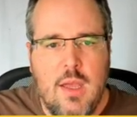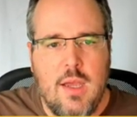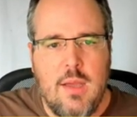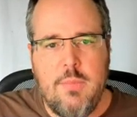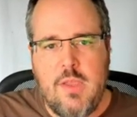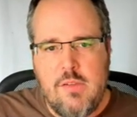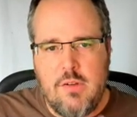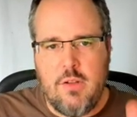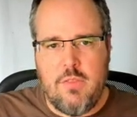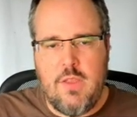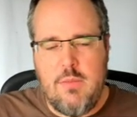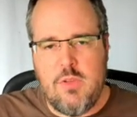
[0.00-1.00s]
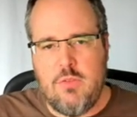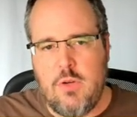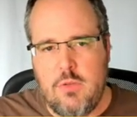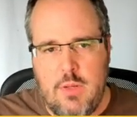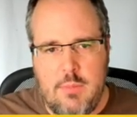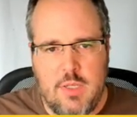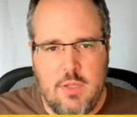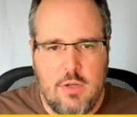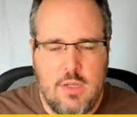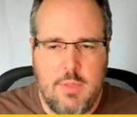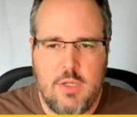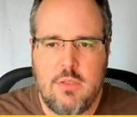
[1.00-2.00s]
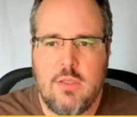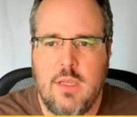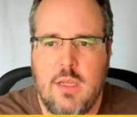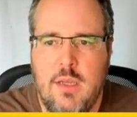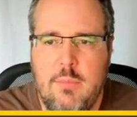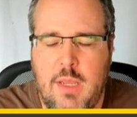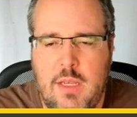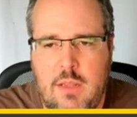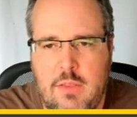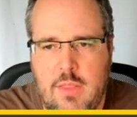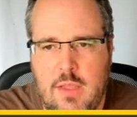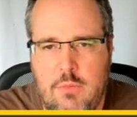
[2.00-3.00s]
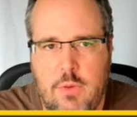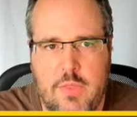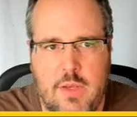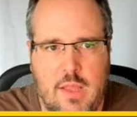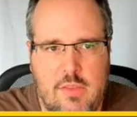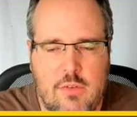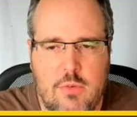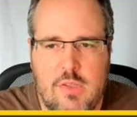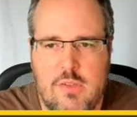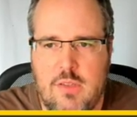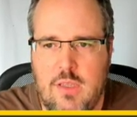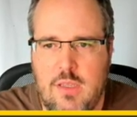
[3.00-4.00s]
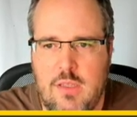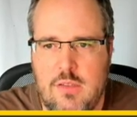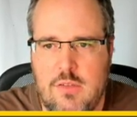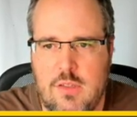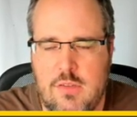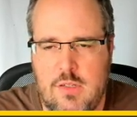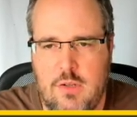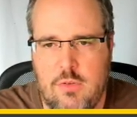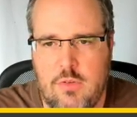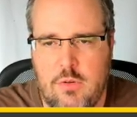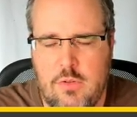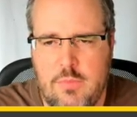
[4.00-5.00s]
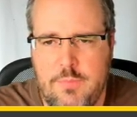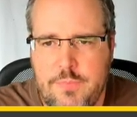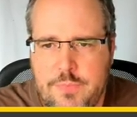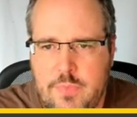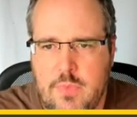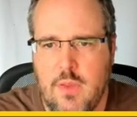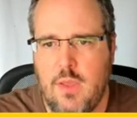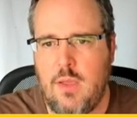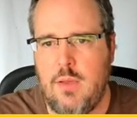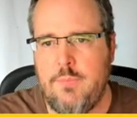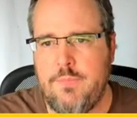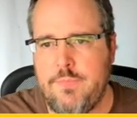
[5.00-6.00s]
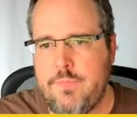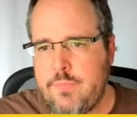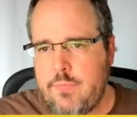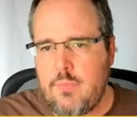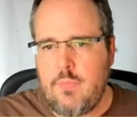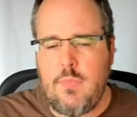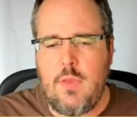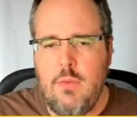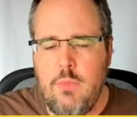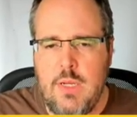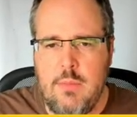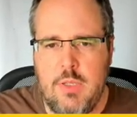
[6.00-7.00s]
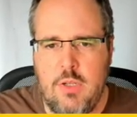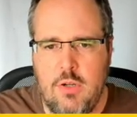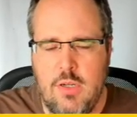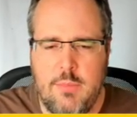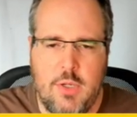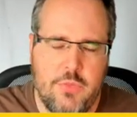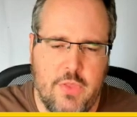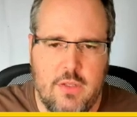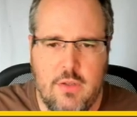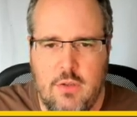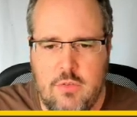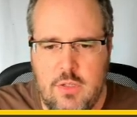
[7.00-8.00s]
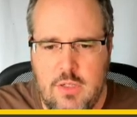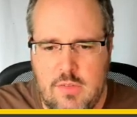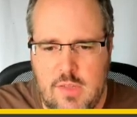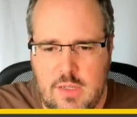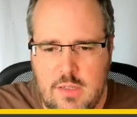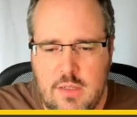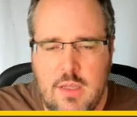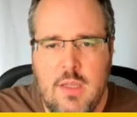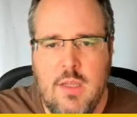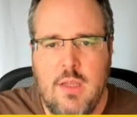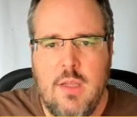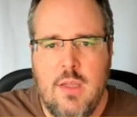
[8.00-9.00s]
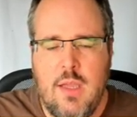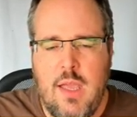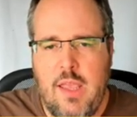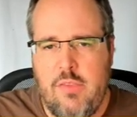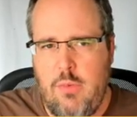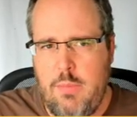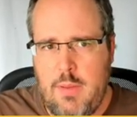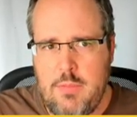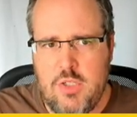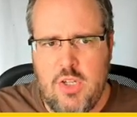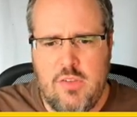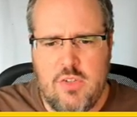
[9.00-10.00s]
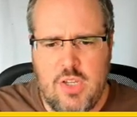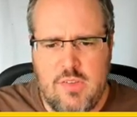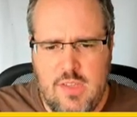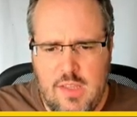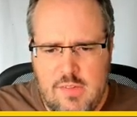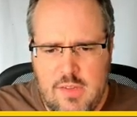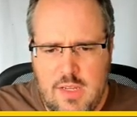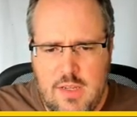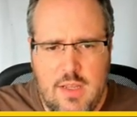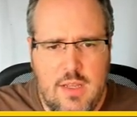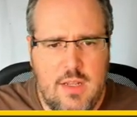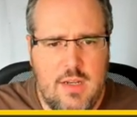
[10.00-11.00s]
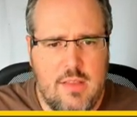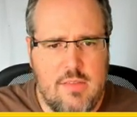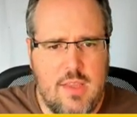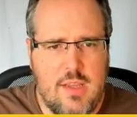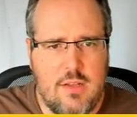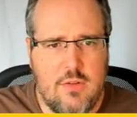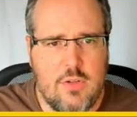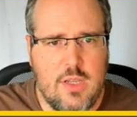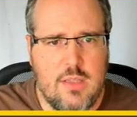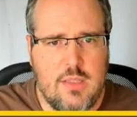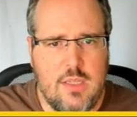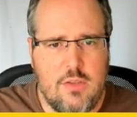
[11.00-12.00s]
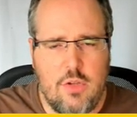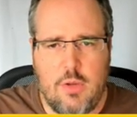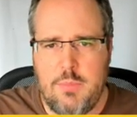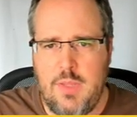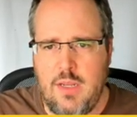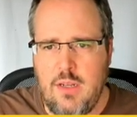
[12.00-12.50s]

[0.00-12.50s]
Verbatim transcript: Um, these are the themes of what we'll be talking about. Um, anything with an asterisk is, is closed source. Um, we'll be talking about that also in a second as we published this just yesterday, uh, let's take a look at the top